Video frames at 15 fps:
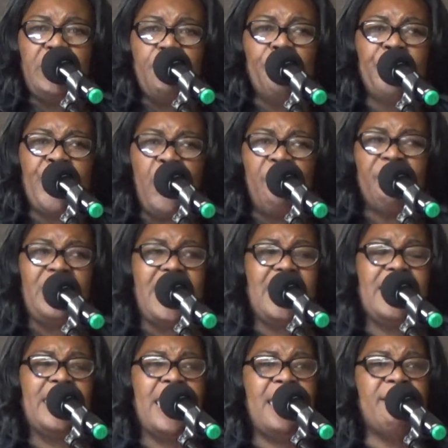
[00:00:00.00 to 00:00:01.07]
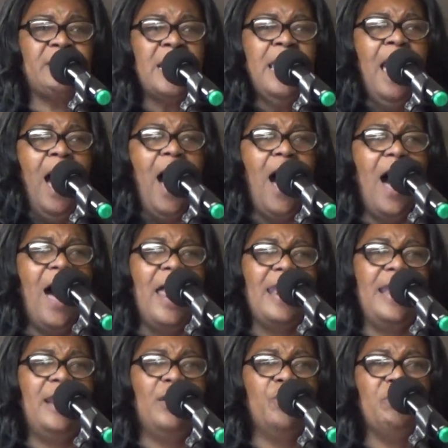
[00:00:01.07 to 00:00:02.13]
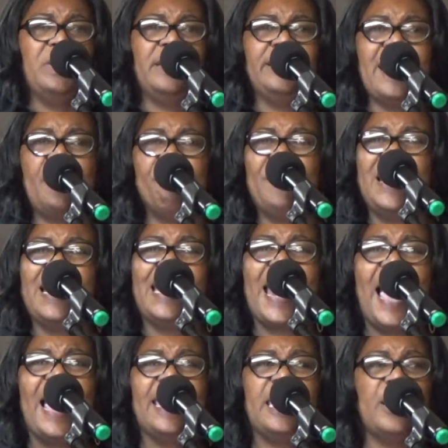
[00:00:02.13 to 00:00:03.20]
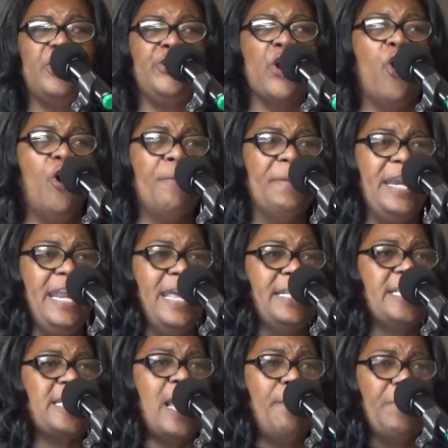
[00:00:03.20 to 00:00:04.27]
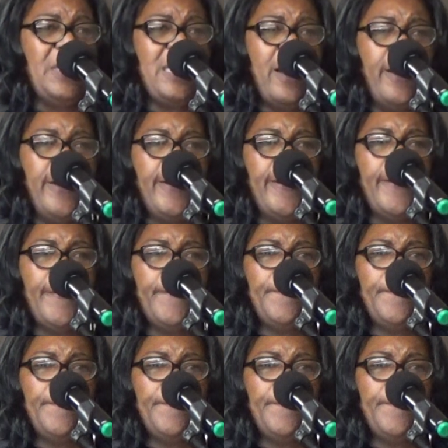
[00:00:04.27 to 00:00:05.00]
and birthing gifts, hallelujah, that have been lying dormant in some of y'all.